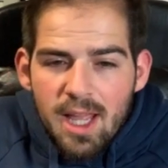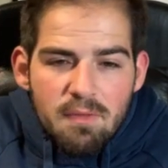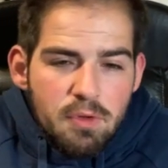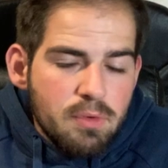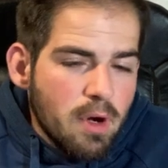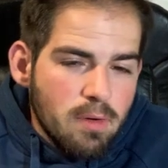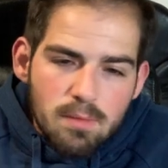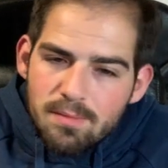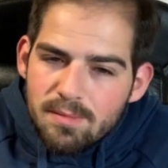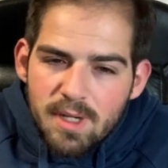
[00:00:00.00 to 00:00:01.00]
If you
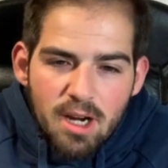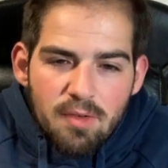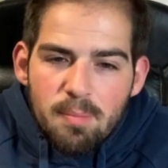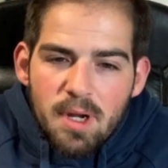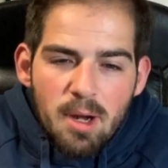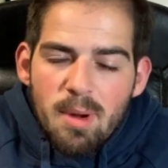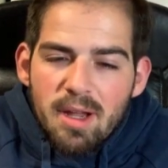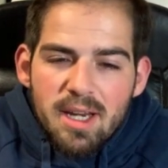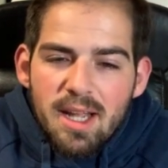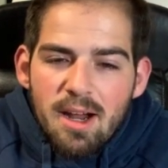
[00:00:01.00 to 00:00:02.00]
don't care
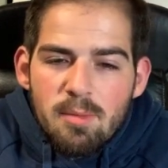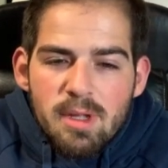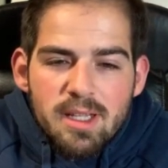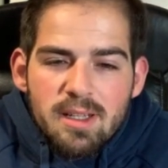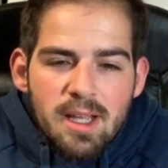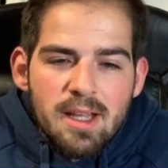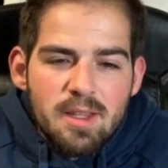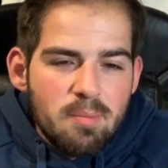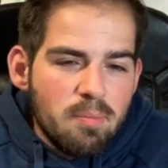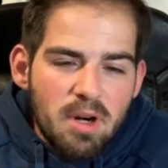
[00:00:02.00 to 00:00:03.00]
about getting Iron Man,
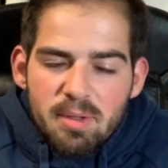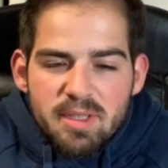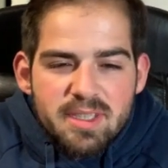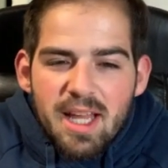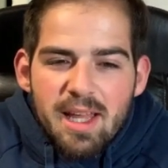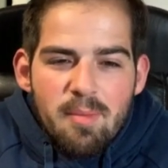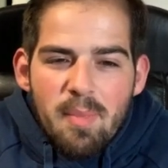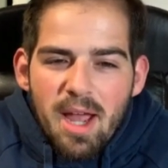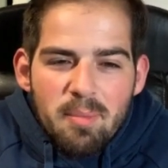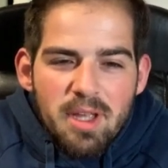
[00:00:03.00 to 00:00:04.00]
then probably slot him
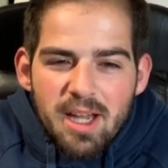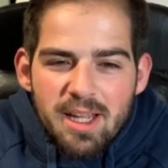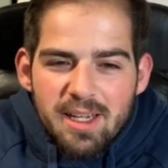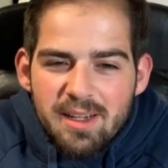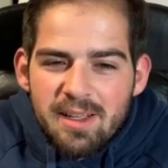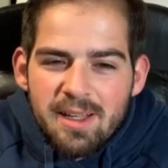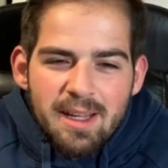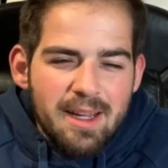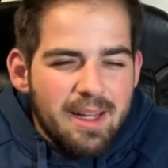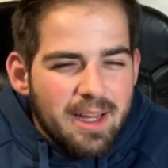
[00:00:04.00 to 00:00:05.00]
back behind
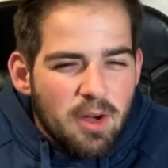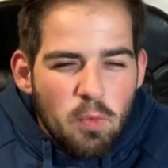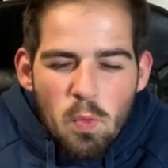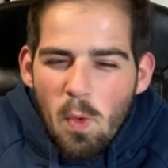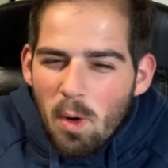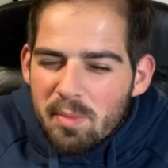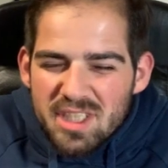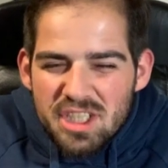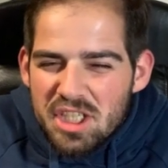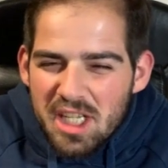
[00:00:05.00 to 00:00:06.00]
War
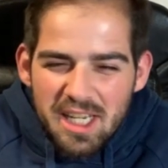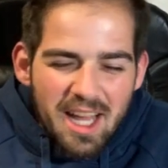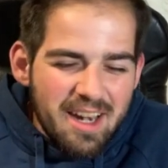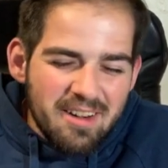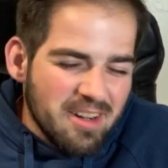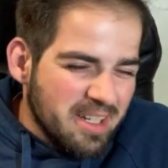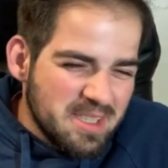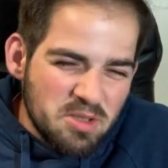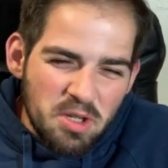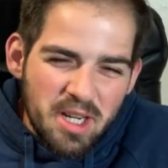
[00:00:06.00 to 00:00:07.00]
Machine. I don't know,
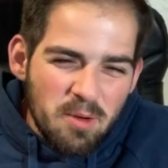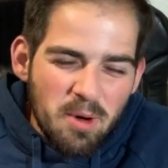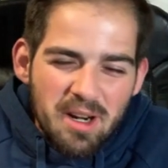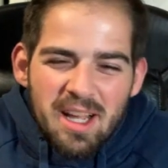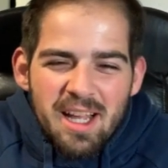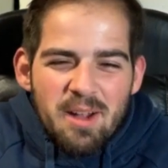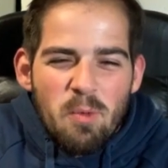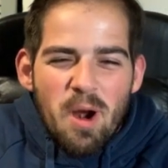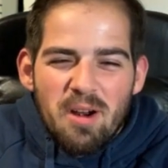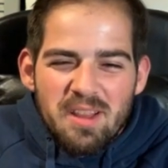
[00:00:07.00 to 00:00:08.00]
it's tricky
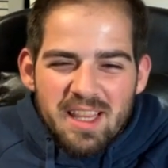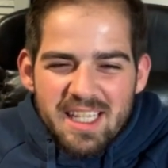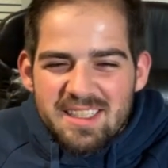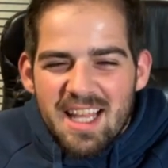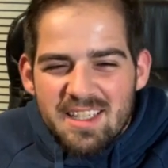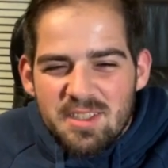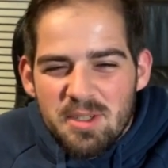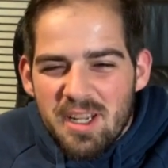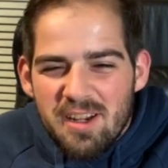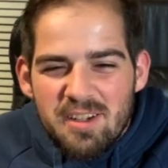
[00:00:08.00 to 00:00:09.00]
where these last
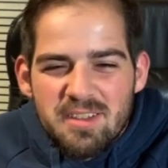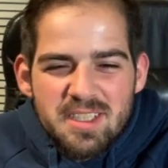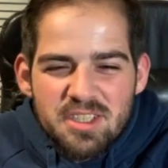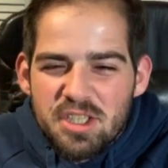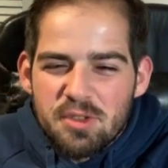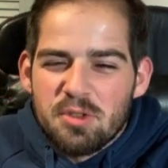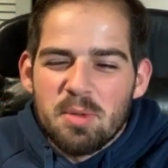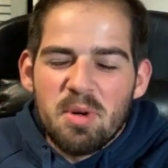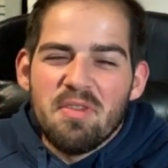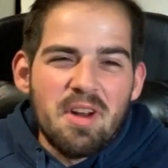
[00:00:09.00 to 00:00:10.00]
two characters and Shield
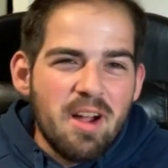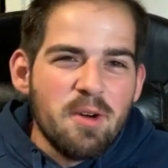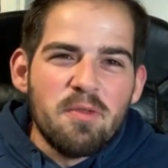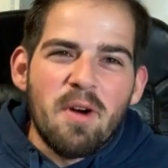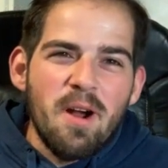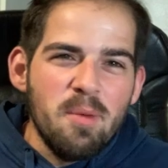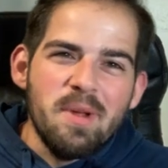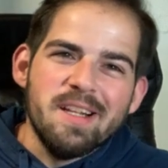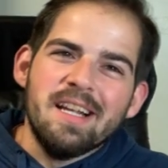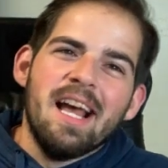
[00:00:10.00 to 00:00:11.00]
Trooper, if you're not going for Iron
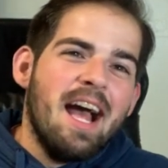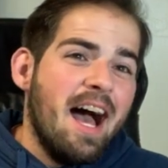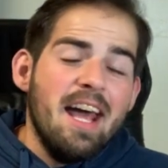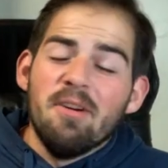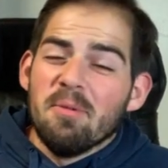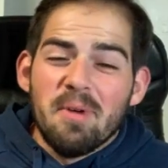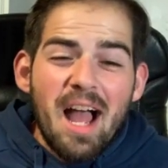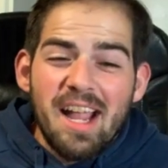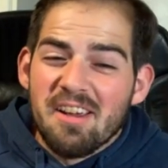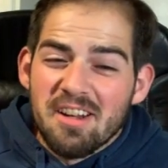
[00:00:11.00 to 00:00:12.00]
Man,
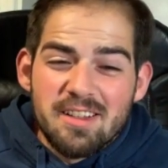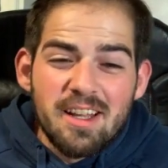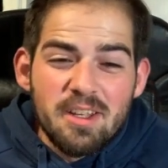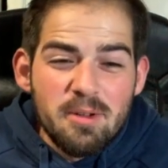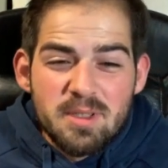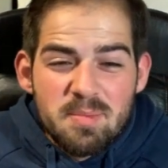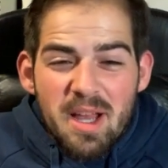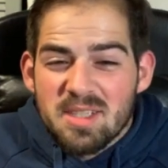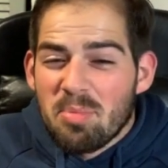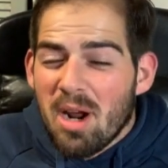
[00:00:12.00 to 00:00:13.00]
I couldn't tell you who's
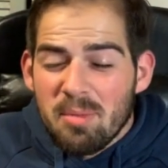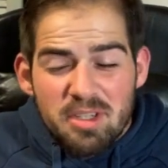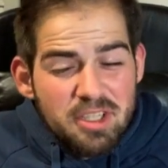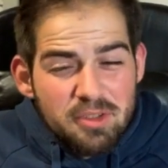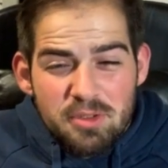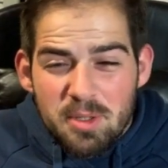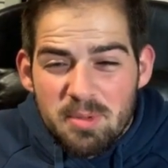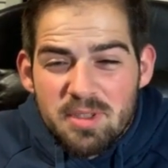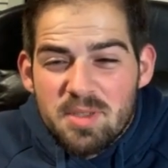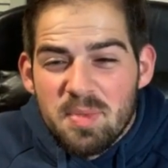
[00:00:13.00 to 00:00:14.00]
best. Probably Shield
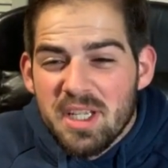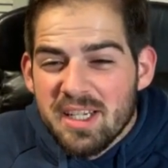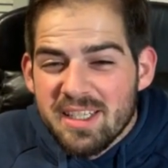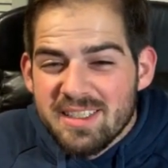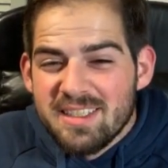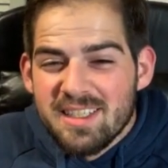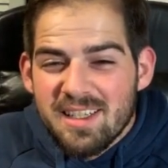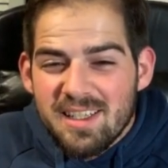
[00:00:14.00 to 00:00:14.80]
Trooper, just because